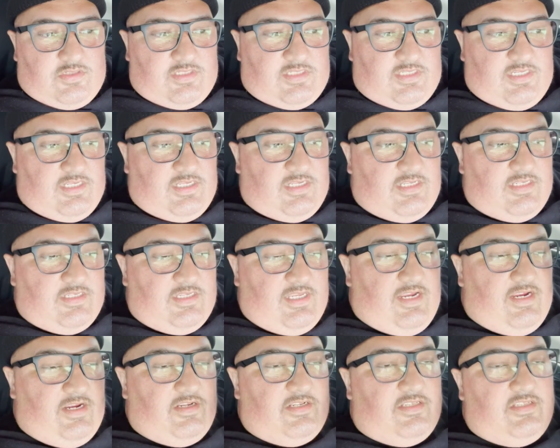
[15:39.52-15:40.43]
sit in this
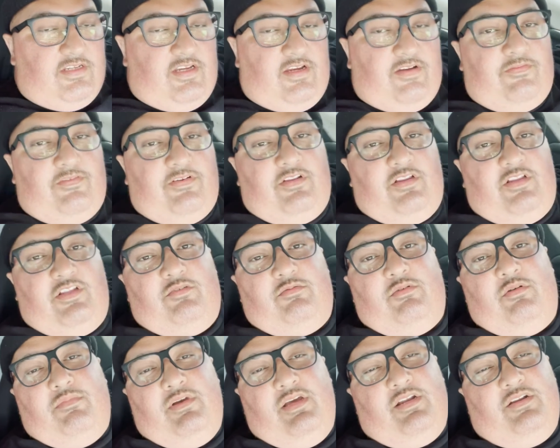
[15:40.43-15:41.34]
area till I feel a little
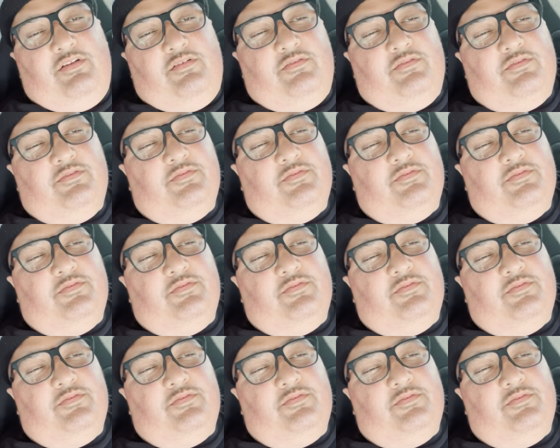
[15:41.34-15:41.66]
bit better.